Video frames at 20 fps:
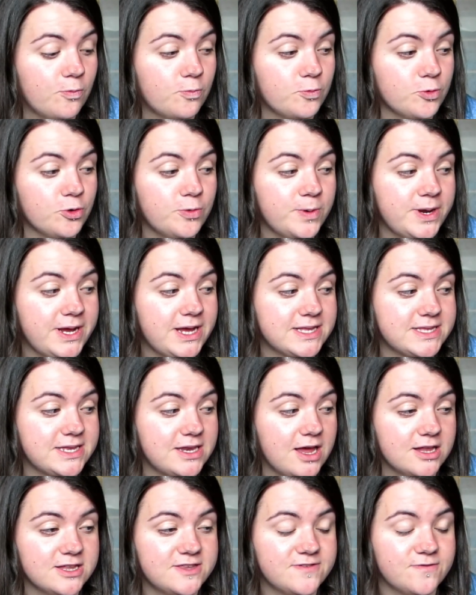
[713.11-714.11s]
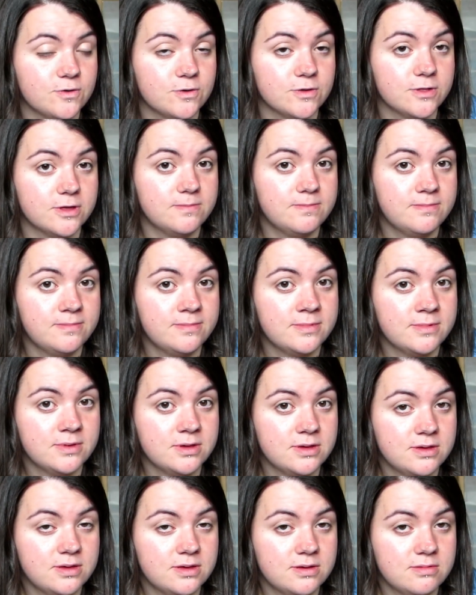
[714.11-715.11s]
Rory is nuts for them,
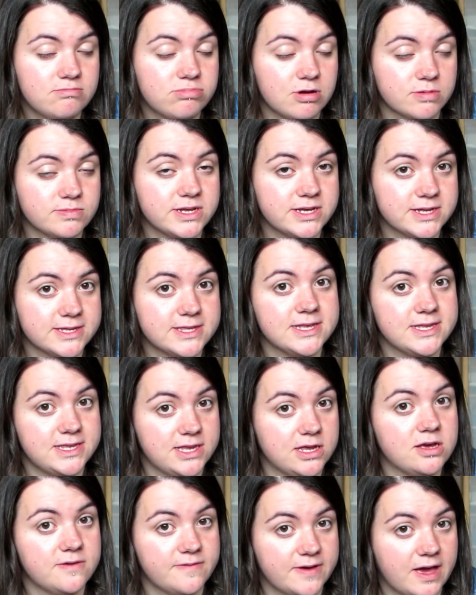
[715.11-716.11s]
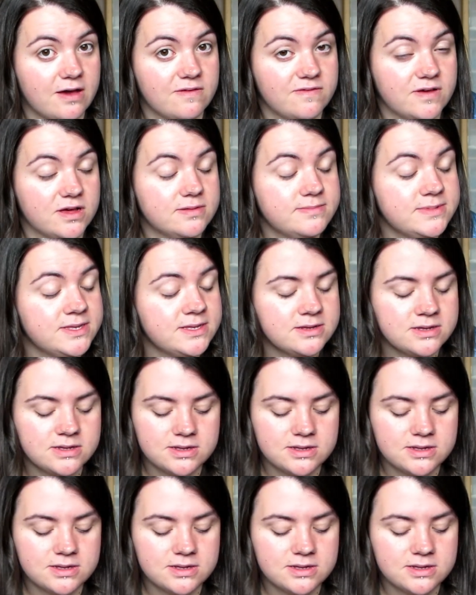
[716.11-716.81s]
probably because they stink of cow farms.